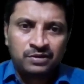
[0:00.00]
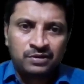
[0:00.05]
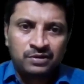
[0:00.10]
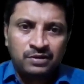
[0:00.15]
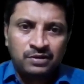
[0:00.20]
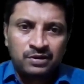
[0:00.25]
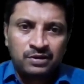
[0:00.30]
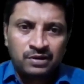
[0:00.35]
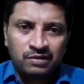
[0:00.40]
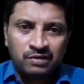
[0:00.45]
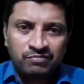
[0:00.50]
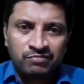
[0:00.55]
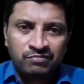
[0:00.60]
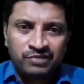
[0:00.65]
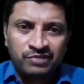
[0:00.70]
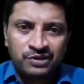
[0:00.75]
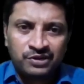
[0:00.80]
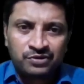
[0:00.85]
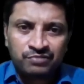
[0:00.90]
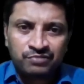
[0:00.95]
Now we need
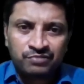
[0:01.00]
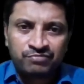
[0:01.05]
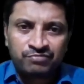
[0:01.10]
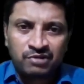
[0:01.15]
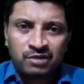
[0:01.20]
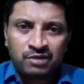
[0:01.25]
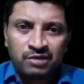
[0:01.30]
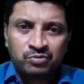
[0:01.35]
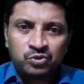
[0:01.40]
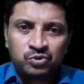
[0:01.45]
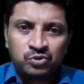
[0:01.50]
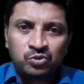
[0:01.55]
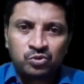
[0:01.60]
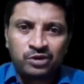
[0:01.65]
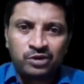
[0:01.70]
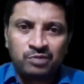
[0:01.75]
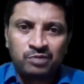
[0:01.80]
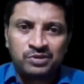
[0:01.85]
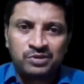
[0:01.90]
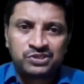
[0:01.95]
to form 2
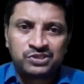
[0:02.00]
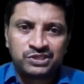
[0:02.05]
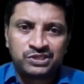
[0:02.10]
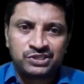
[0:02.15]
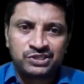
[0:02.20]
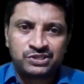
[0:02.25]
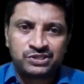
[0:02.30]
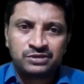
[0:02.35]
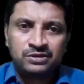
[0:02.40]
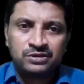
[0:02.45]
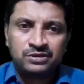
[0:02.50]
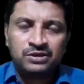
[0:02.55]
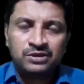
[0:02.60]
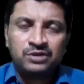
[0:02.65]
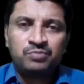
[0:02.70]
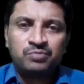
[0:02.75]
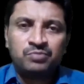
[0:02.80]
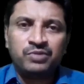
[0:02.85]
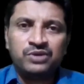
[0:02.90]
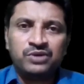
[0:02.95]
element sets
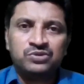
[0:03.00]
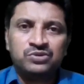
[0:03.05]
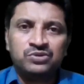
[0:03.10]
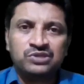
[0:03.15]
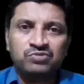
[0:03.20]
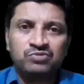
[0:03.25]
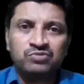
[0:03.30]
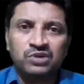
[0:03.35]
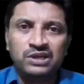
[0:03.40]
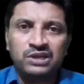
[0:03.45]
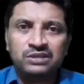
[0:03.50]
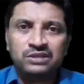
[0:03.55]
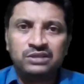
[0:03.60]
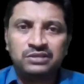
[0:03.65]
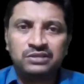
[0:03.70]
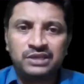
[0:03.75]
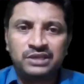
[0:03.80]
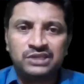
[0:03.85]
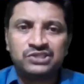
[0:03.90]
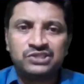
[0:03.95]
by using only
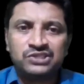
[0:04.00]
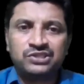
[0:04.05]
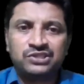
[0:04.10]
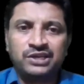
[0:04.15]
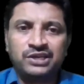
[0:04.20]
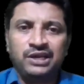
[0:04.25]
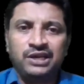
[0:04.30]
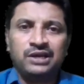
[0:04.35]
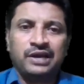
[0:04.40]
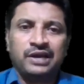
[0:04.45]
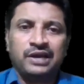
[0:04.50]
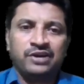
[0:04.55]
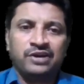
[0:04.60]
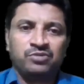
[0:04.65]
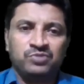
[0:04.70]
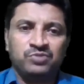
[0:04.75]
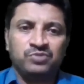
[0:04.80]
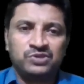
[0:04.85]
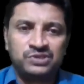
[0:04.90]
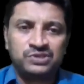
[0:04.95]
these 3
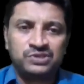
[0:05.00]
attributes.